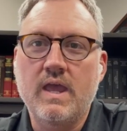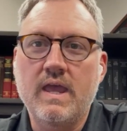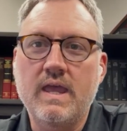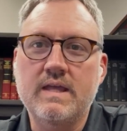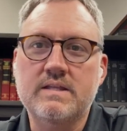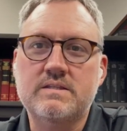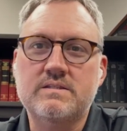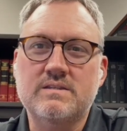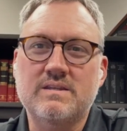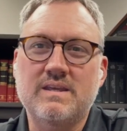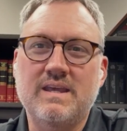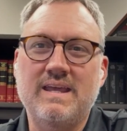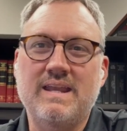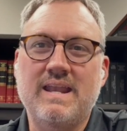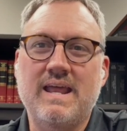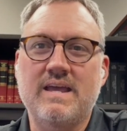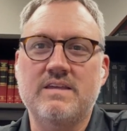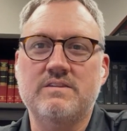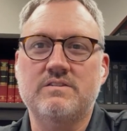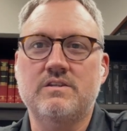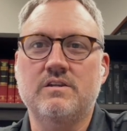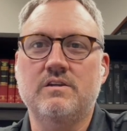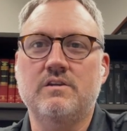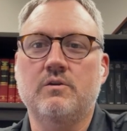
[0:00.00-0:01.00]
it
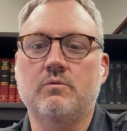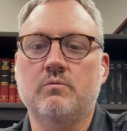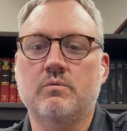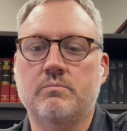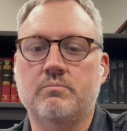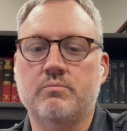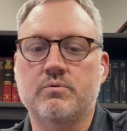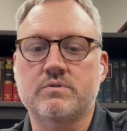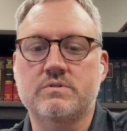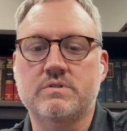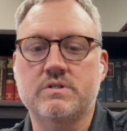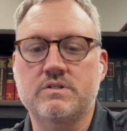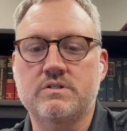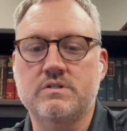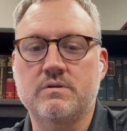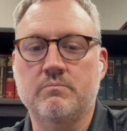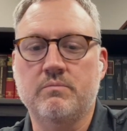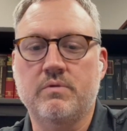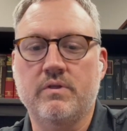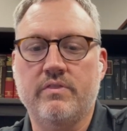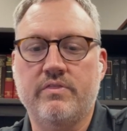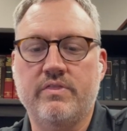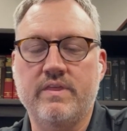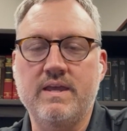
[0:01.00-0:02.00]
has to do with
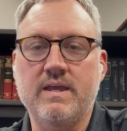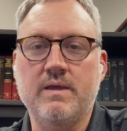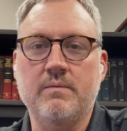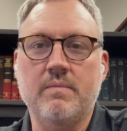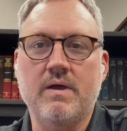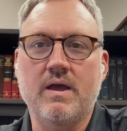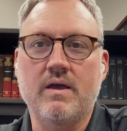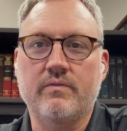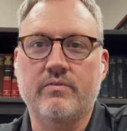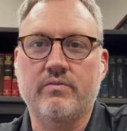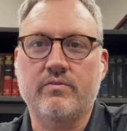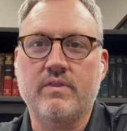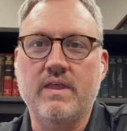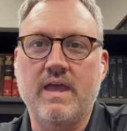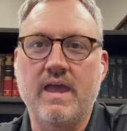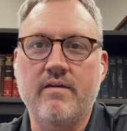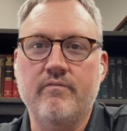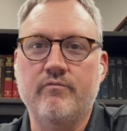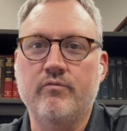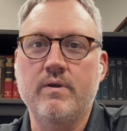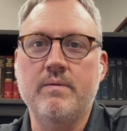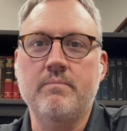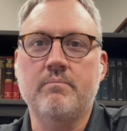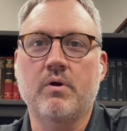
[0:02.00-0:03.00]
precision, but think about
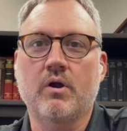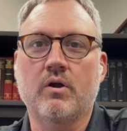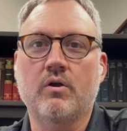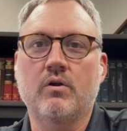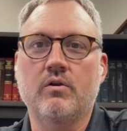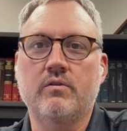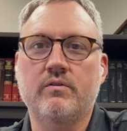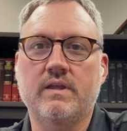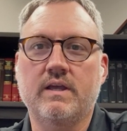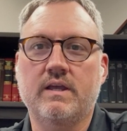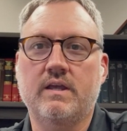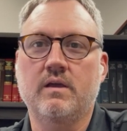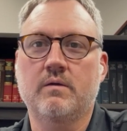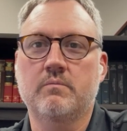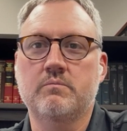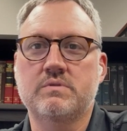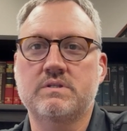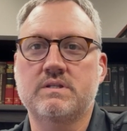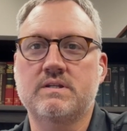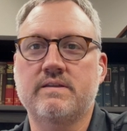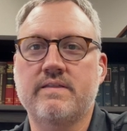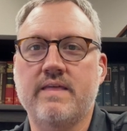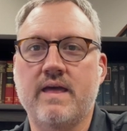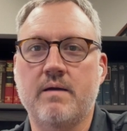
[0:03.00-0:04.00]
every bird that
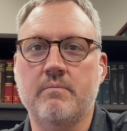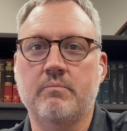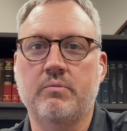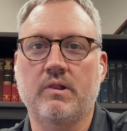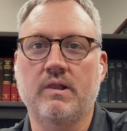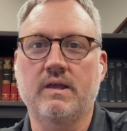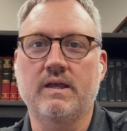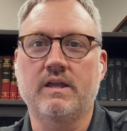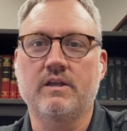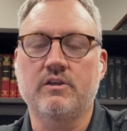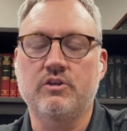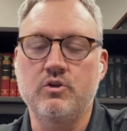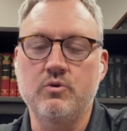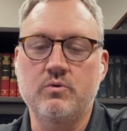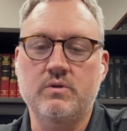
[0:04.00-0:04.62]
comes into that plant.